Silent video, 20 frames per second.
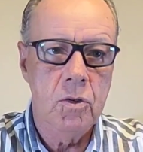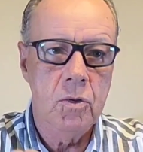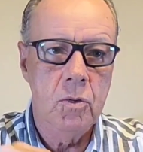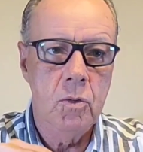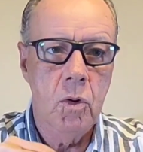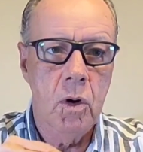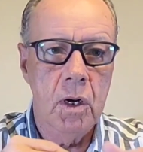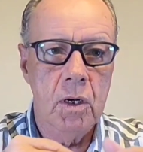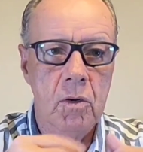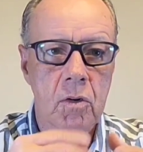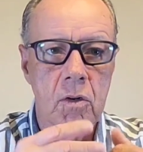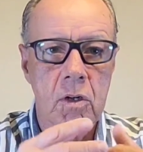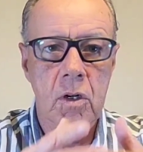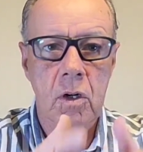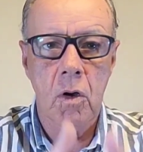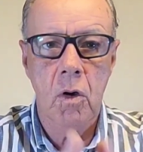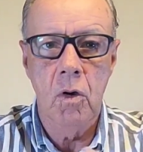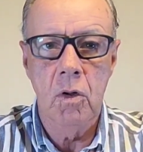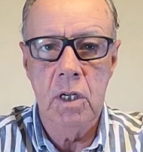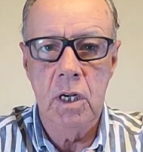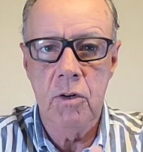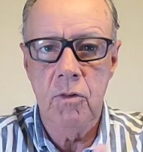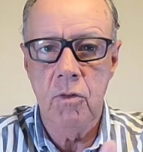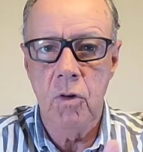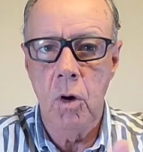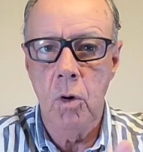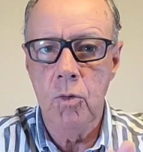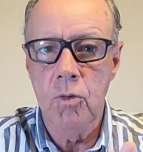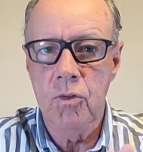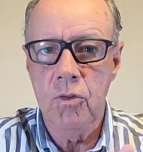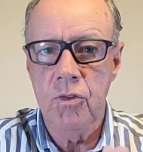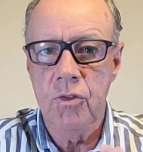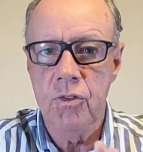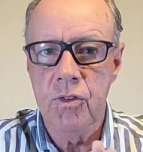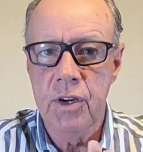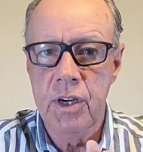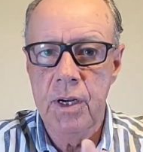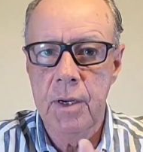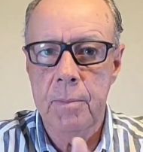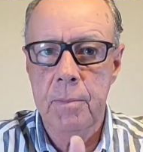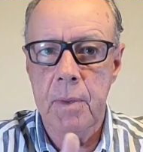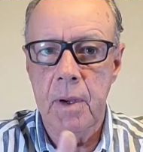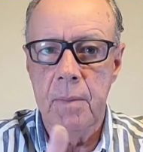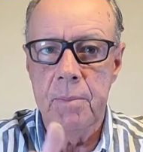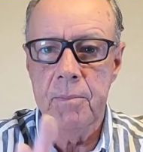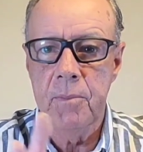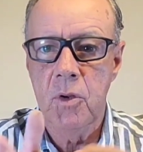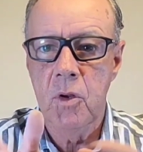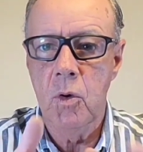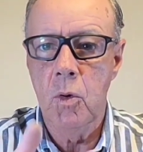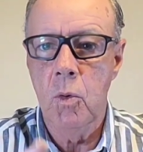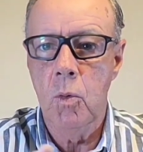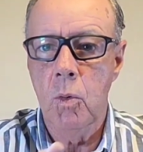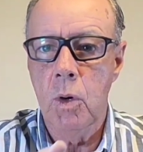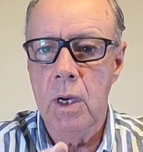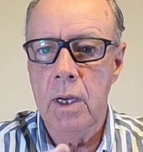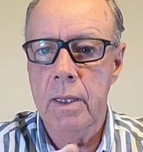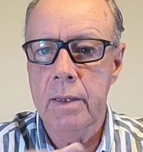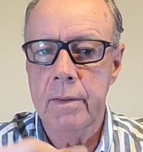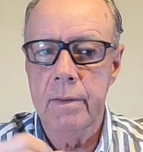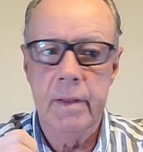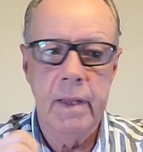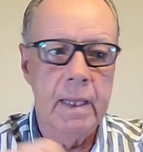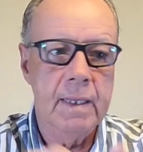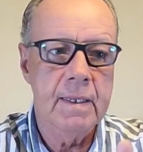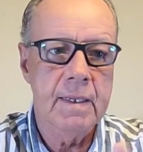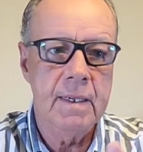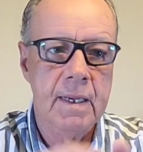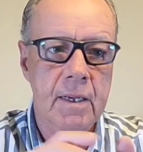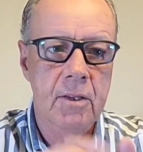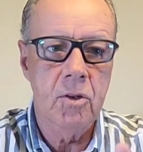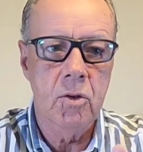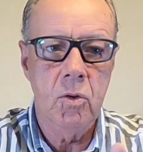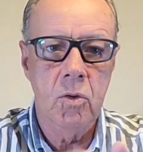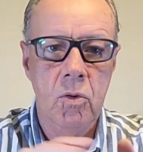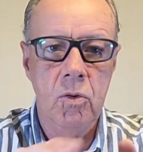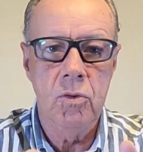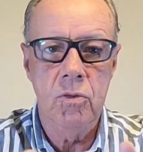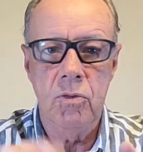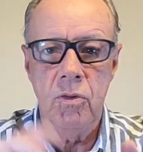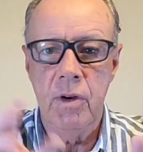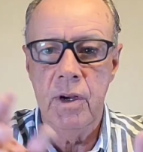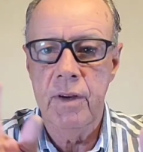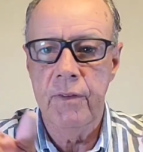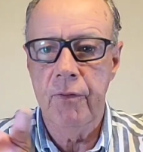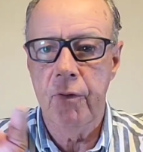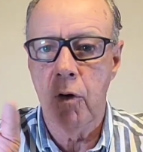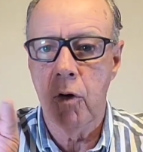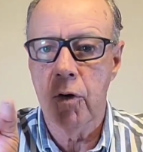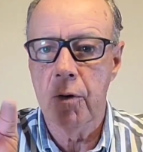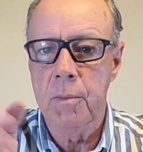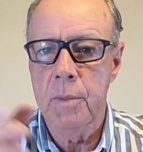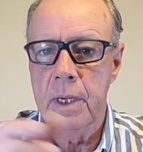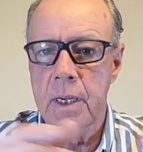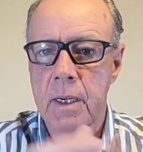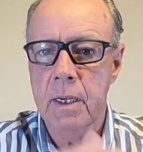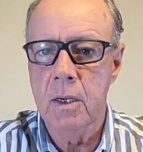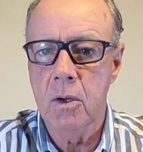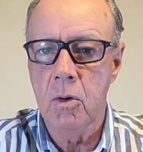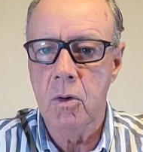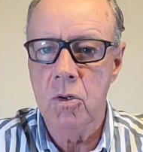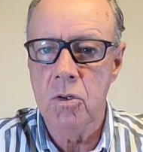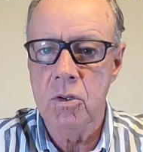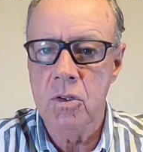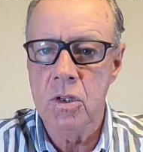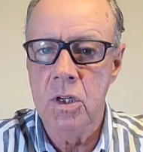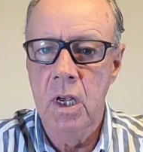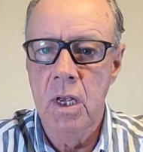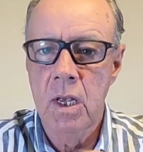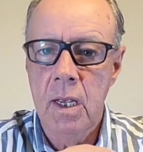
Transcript: You are going on a road trip, and you want, let's say, 2, 3, 4 vehicles,